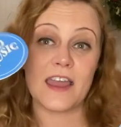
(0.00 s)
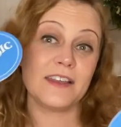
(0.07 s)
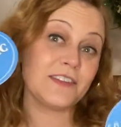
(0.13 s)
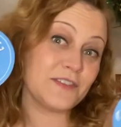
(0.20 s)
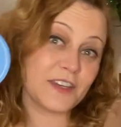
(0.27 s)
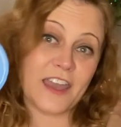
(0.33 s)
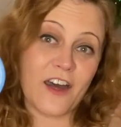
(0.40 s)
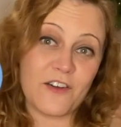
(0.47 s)
I
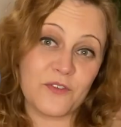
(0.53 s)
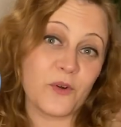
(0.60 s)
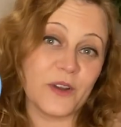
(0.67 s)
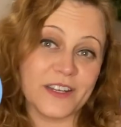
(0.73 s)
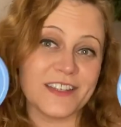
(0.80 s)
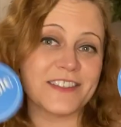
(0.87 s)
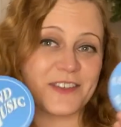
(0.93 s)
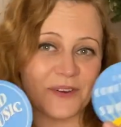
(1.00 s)
live in
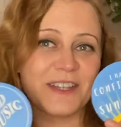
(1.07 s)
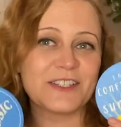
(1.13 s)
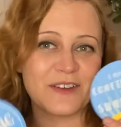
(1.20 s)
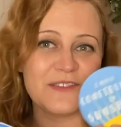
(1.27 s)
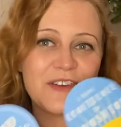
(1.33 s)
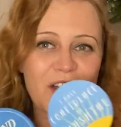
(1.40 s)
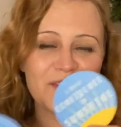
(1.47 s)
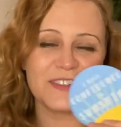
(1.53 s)
California, so I do
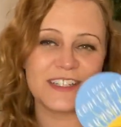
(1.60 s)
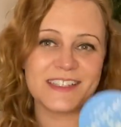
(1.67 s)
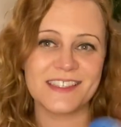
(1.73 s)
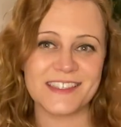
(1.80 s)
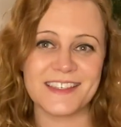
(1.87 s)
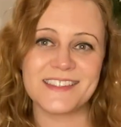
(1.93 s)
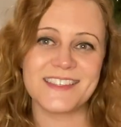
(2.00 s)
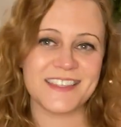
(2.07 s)
have
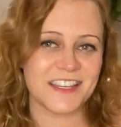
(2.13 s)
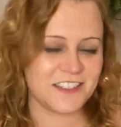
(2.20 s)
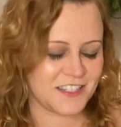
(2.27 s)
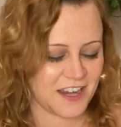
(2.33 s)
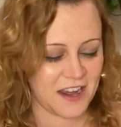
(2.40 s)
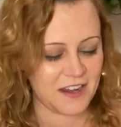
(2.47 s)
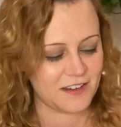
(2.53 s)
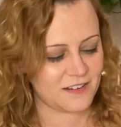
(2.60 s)
confidence in
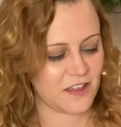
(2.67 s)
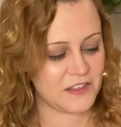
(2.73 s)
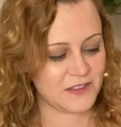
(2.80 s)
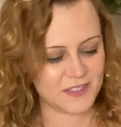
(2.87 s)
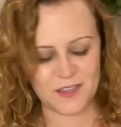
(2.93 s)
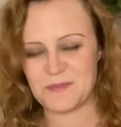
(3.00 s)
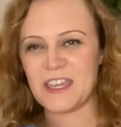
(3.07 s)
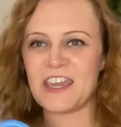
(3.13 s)
sunshine. Although
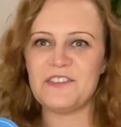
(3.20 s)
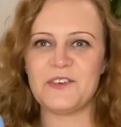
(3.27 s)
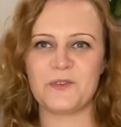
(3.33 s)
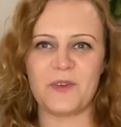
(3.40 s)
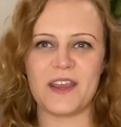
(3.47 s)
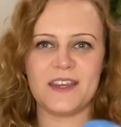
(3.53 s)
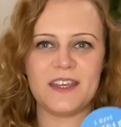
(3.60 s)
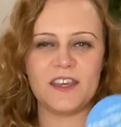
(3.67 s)
it's gonna be kind of a
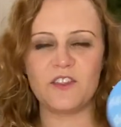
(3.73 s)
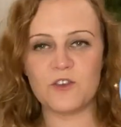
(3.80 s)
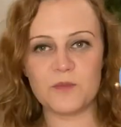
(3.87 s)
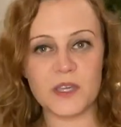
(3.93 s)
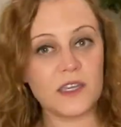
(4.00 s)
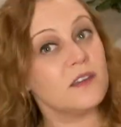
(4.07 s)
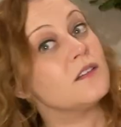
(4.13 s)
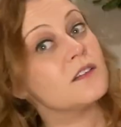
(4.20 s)
rainy,
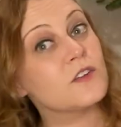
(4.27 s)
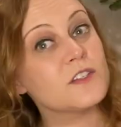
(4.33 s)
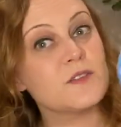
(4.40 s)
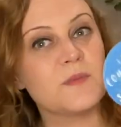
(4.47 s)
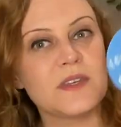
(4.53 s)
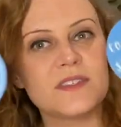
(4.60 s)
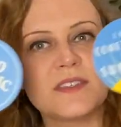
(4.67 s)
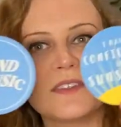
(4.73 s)
gloomy Christmas.